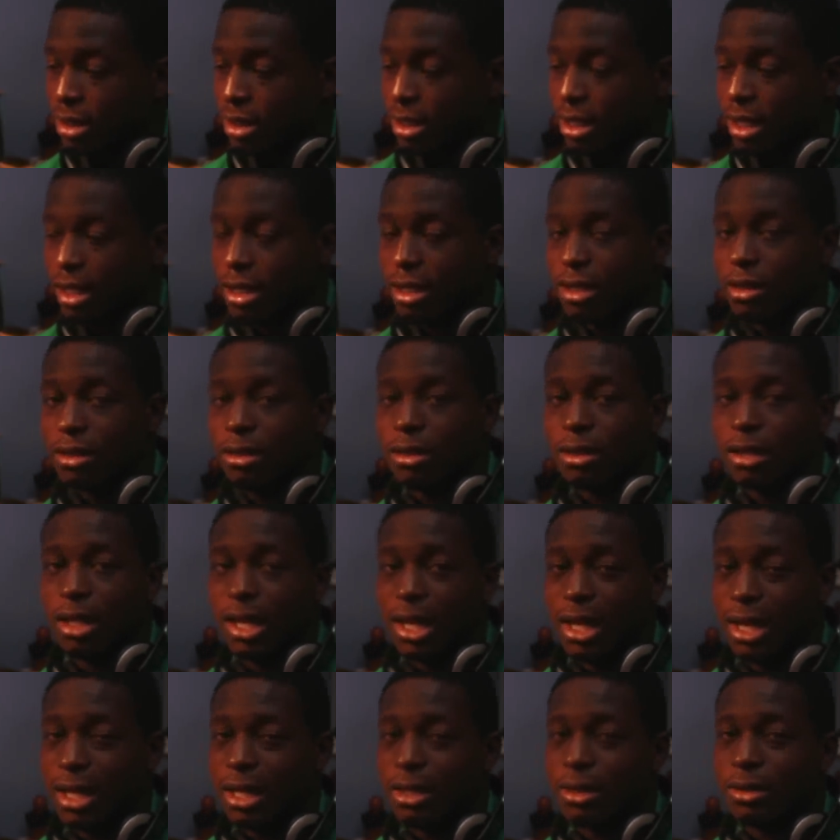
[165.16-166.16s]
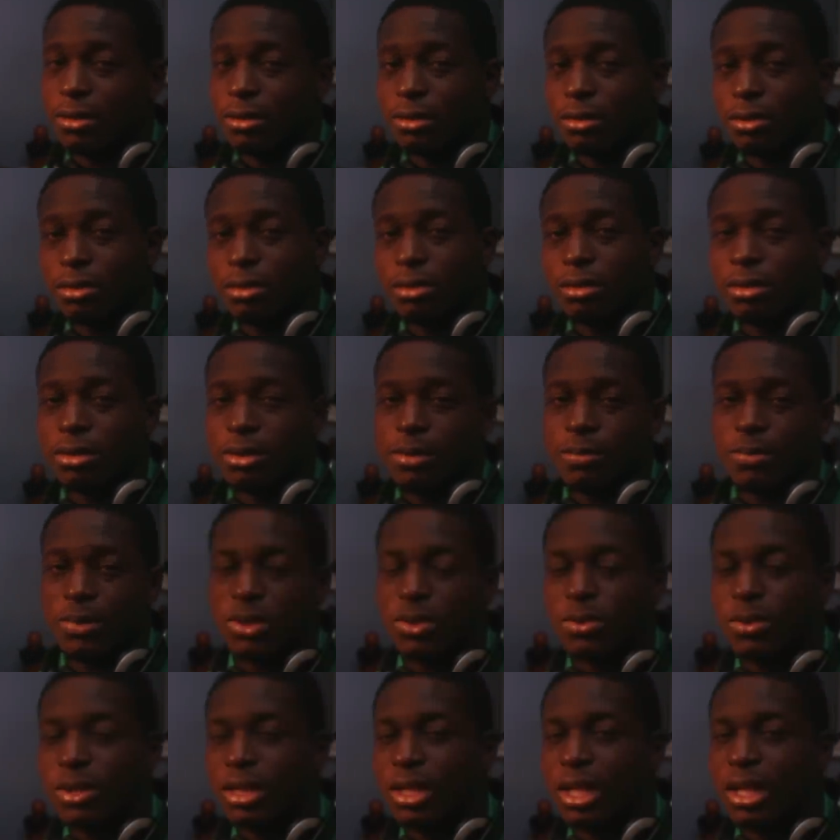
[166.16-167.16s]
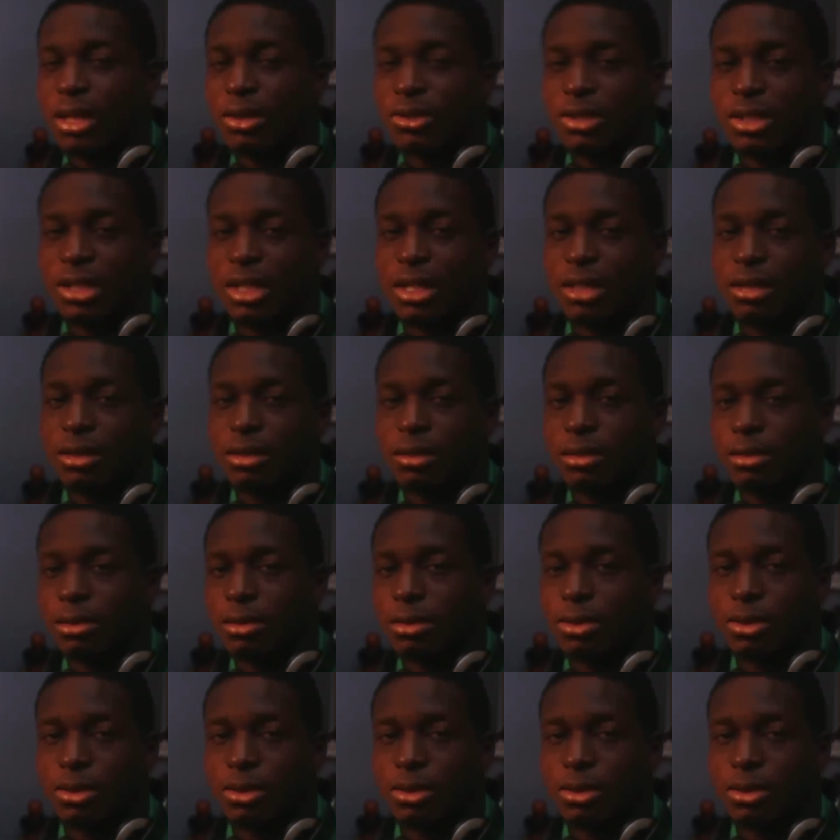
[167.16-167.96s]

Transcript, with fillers: Getting eight, between eight or ten,